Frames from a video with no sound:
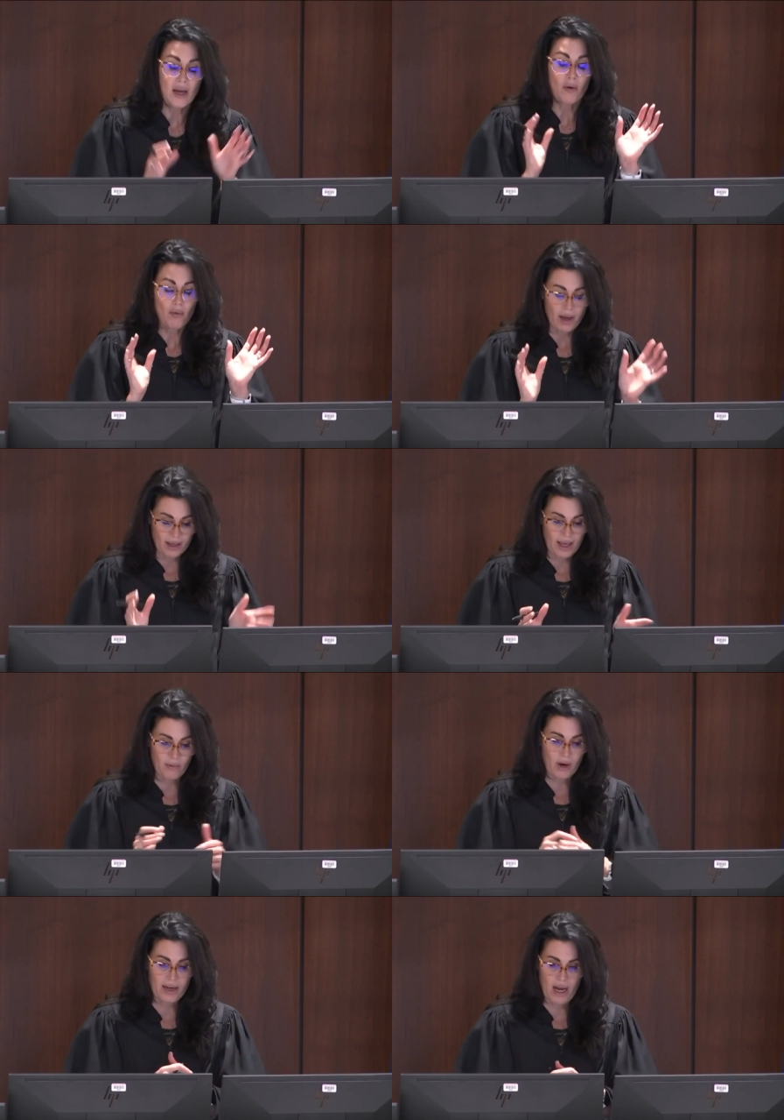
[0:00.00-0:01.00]
with Judge
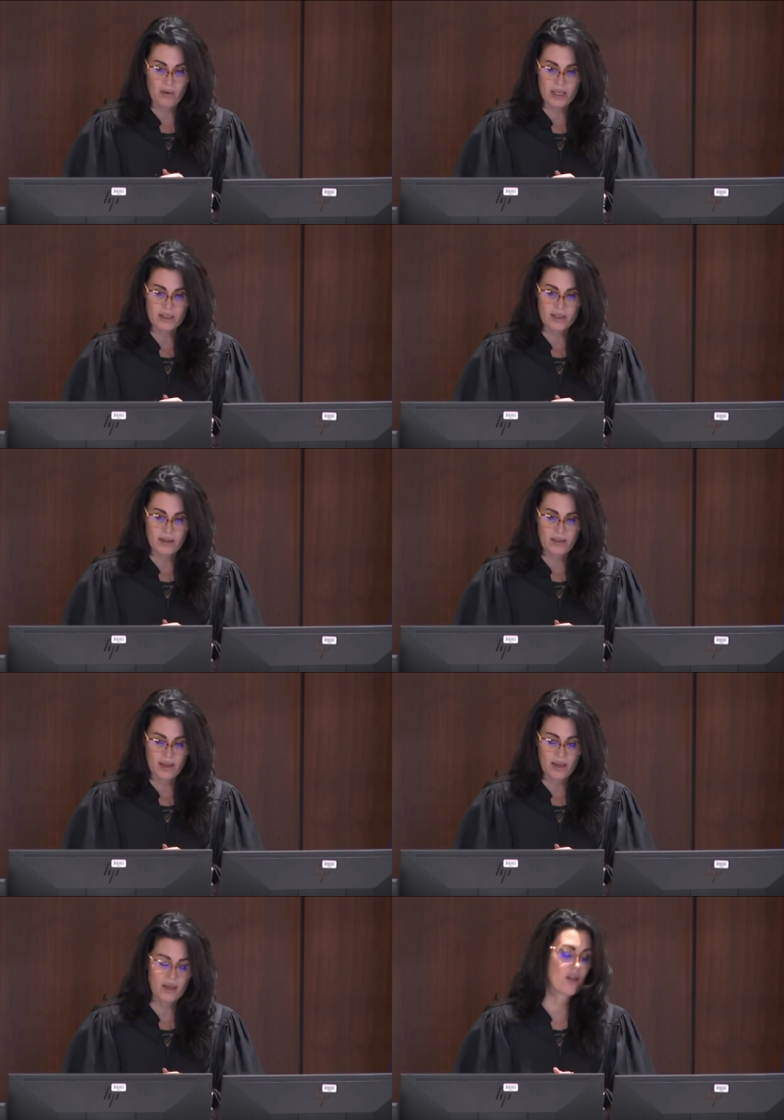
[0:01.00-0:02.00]
Jennifer Dorow at the
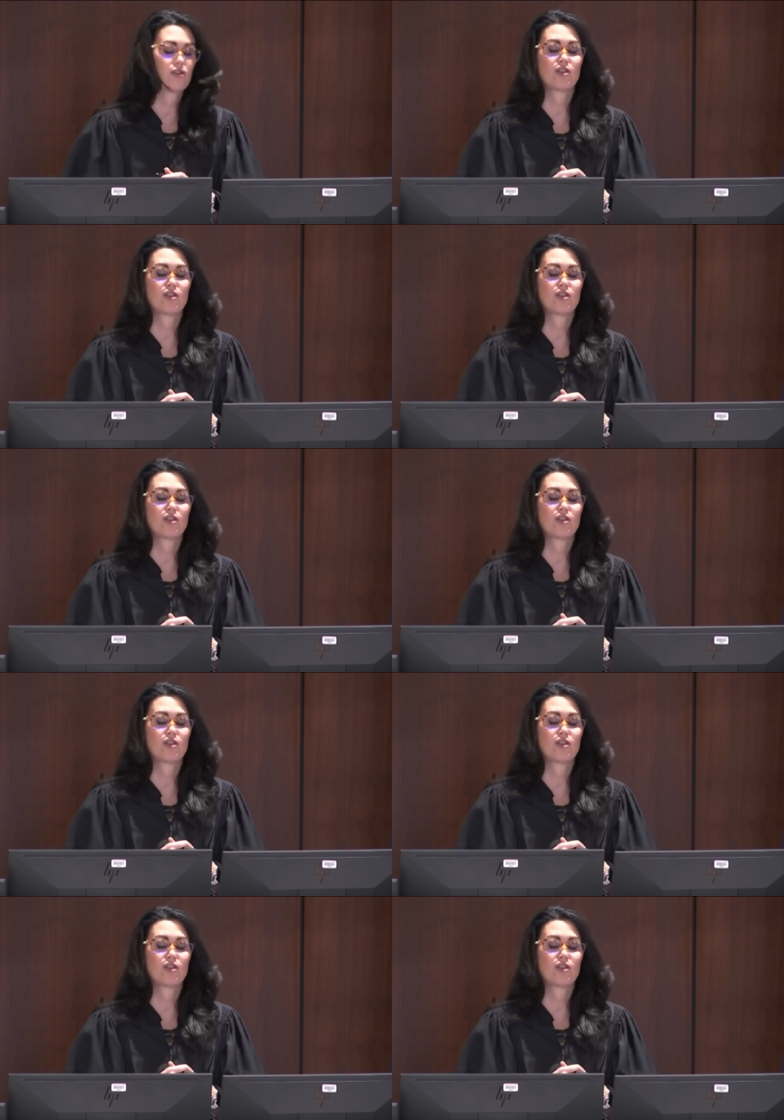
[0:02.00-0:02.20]
helm.